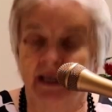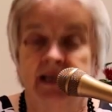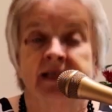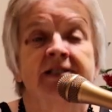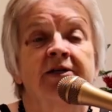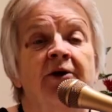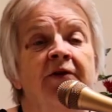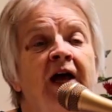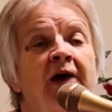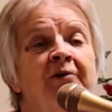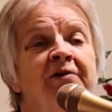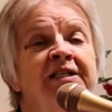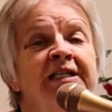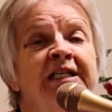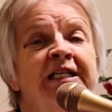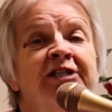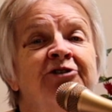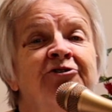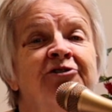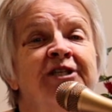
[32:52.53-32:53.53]
So that was
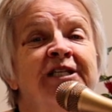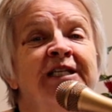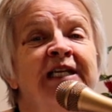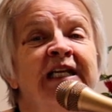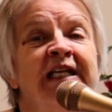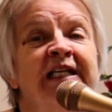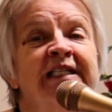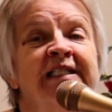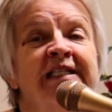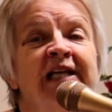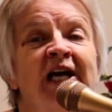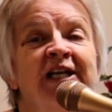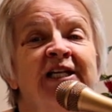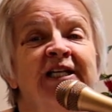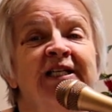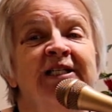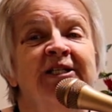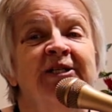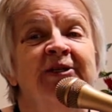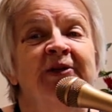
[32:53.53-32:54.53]
an interesting insight
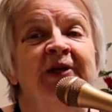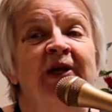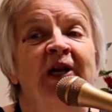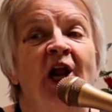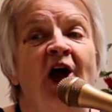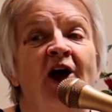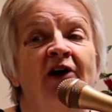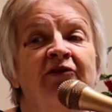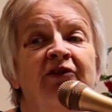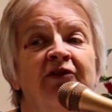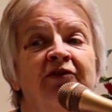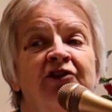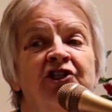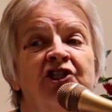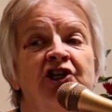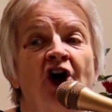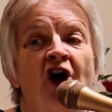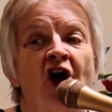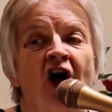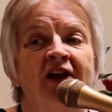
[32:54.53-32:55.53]
into the life of
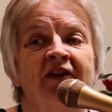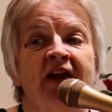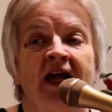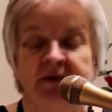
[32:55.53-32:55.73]
John.